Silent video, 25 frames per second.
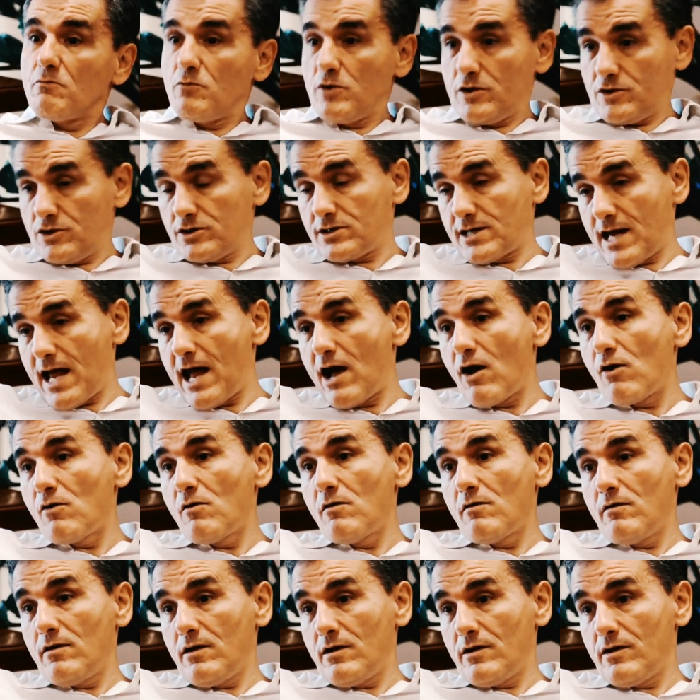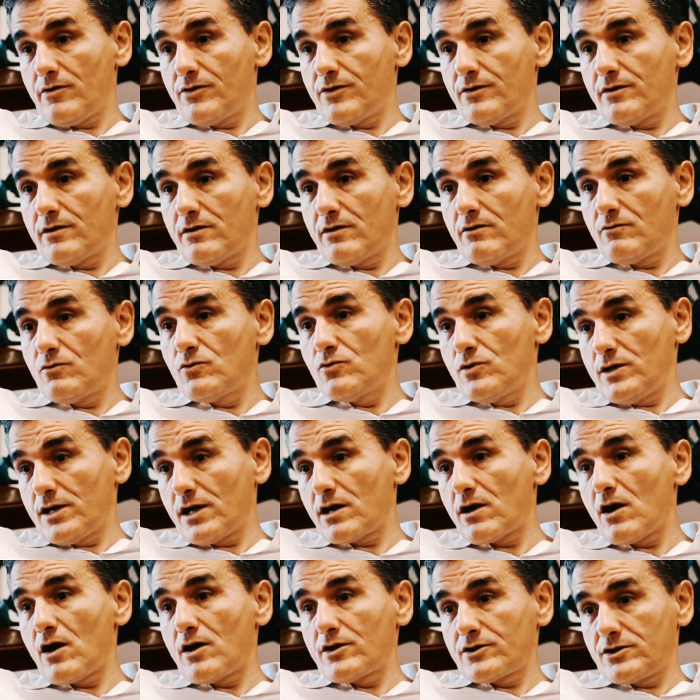which is how the
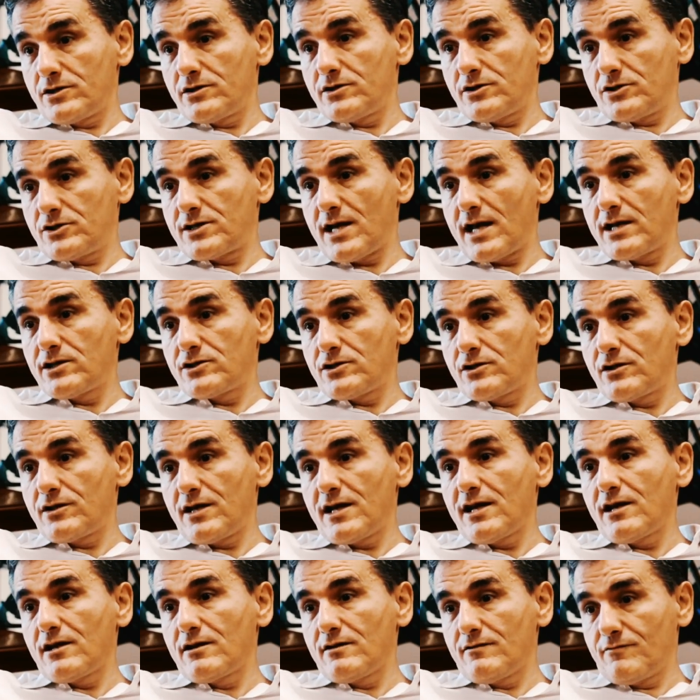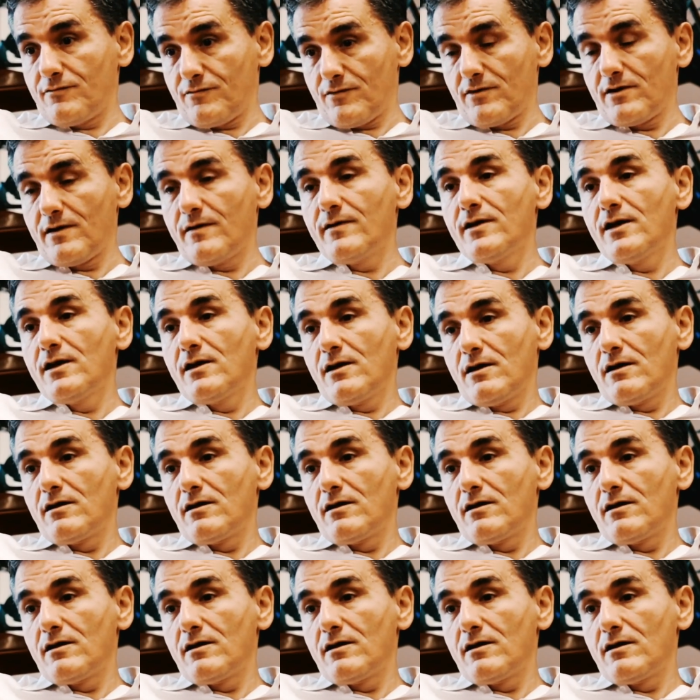ruling classes tend to think of